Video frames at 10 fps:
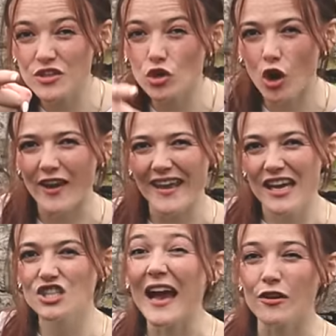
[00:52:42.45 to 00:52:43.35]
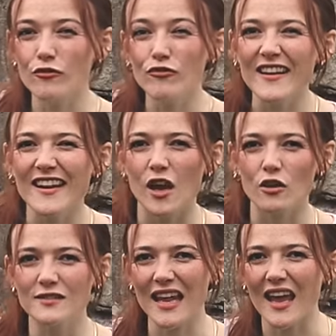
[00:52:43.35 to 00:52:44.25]
enjoy channel
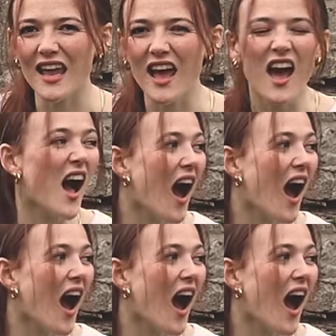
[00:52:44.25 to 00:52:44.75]
videos like